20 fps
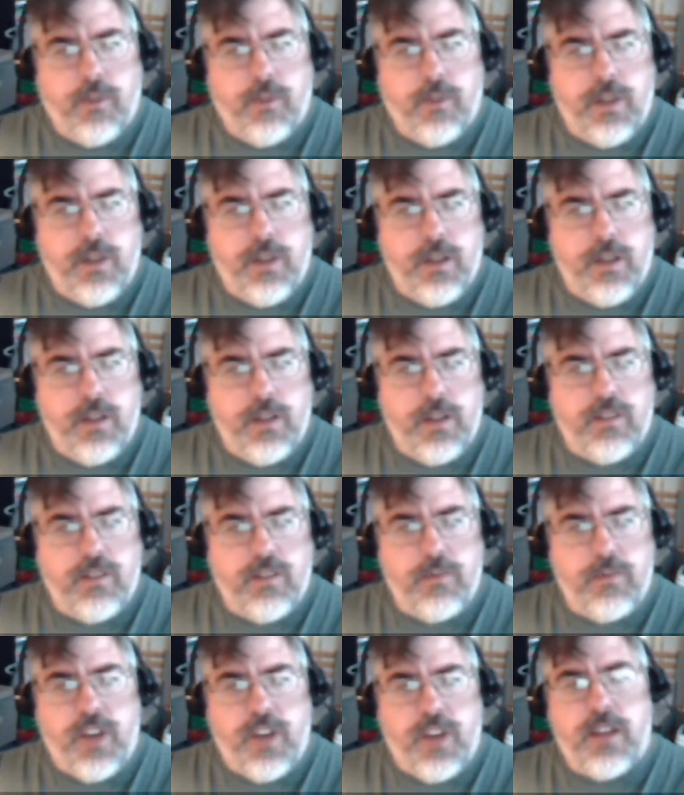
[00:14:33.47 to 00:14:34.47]
or into the
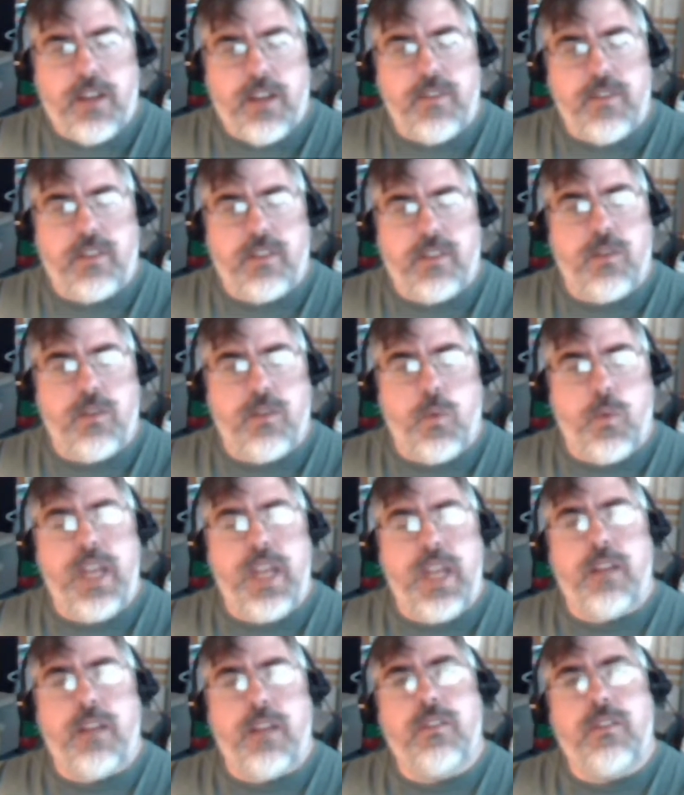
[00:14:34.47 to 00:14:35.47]
subjectivist
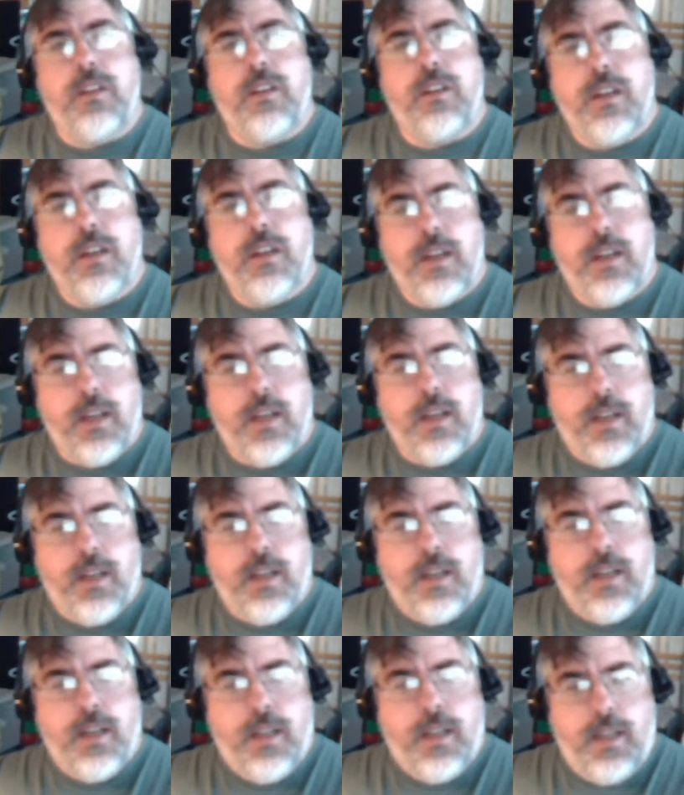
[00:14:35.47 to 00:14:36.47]
weeds
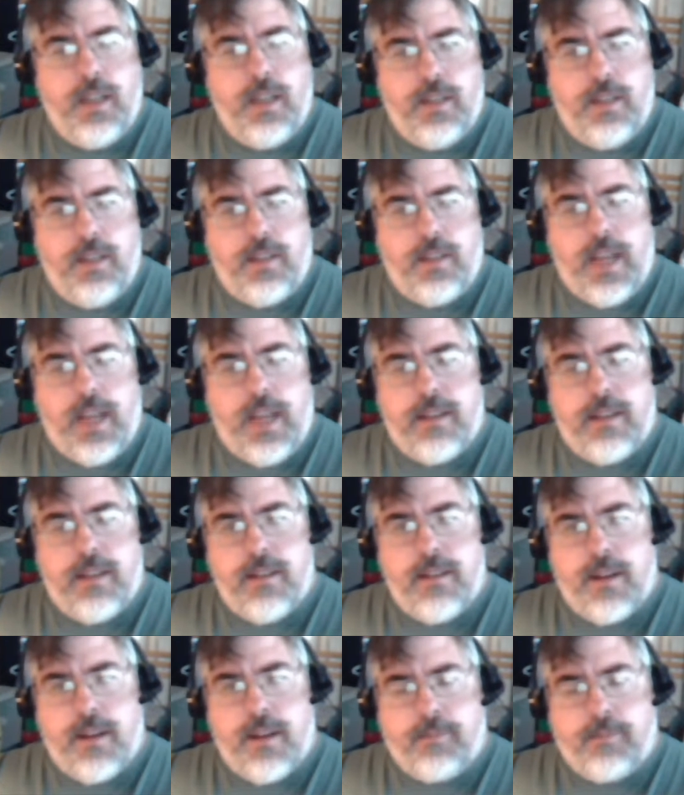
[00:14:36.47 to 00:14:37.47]
is that